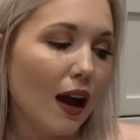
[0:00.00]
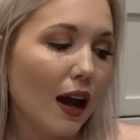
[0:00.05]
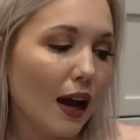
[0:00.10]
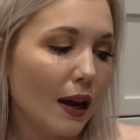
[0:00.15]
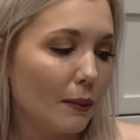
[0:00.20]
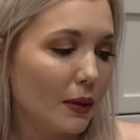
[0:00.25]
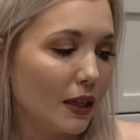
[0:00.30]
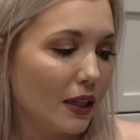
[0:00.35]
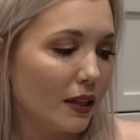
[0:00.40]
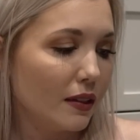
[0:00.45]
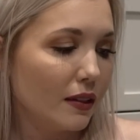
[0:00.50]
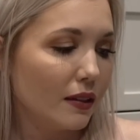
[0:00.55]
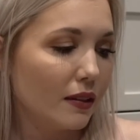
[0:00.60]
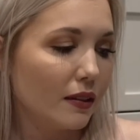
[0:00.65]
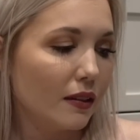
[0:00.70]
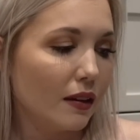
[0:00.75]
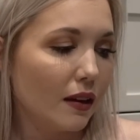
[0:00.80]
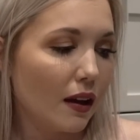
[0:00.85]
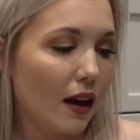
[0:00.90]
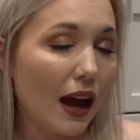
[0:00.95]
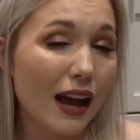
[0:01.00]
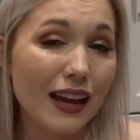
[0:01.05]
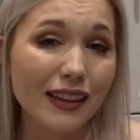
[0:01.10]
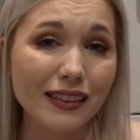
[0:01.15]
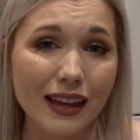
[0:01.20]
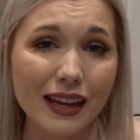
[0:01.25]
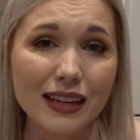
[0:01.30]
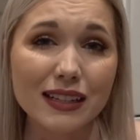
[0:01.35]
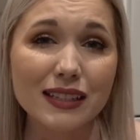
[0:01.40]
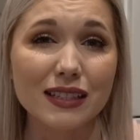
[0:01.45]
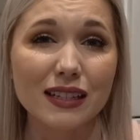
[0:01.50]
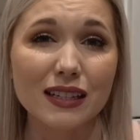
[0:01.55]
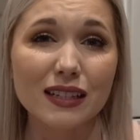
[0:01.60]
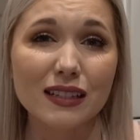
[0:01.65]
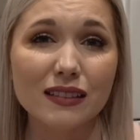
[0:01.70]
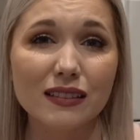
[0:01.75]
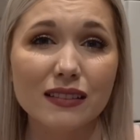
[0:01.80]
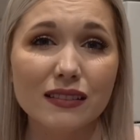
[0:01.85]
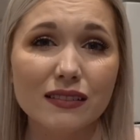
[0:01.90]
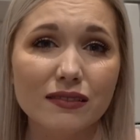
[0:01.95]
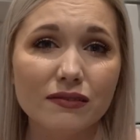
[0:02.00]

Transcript: I mean, I liked it.